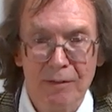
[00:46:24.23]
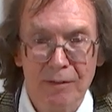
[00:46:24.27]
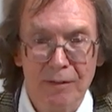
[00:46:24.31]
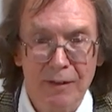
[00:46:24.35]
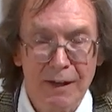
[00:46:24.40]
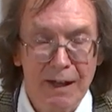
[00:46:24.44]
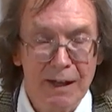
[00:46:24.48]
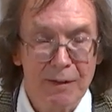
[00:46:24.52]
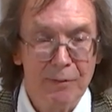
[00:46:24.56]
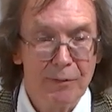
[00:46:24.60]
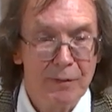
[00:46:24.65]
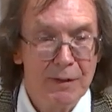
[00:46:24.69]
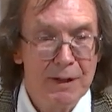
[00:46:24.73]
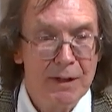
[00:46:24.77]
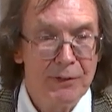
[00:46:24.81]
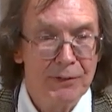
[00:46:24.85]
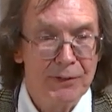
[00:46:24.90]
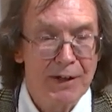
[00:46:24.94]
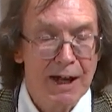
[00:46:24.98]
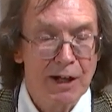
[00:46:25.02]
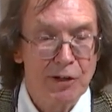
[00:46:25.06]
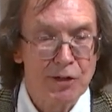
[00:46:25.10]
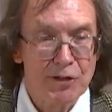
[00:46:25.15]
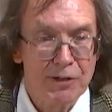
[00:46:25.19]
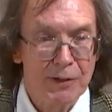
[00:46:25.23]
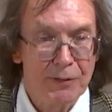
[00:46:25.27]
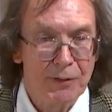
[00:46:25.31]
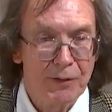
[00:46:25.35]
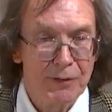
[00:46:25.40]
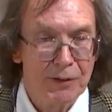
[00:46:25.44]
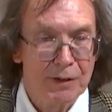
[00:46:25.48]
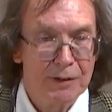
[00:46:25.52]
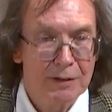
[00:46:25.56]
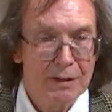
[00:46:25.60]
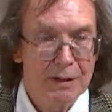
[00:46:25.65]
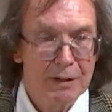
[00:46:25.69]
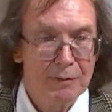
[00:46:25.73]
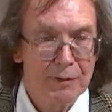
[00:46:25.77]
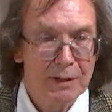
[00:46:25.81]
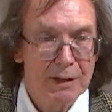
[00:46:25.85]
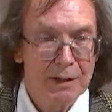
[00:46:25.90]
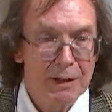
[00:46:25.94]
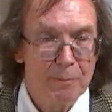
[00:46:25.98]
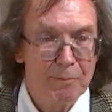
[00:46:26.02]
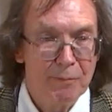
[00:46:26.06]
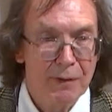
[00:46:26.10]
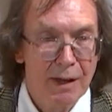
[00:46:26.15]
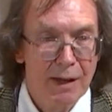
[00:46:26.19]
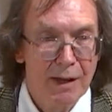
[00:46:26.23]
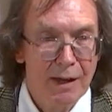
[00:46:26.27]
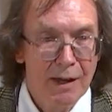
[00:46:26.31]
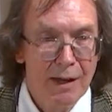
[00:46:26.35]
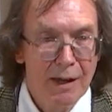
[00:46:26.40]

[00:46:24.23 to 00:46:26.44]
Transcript: that these actions had given him.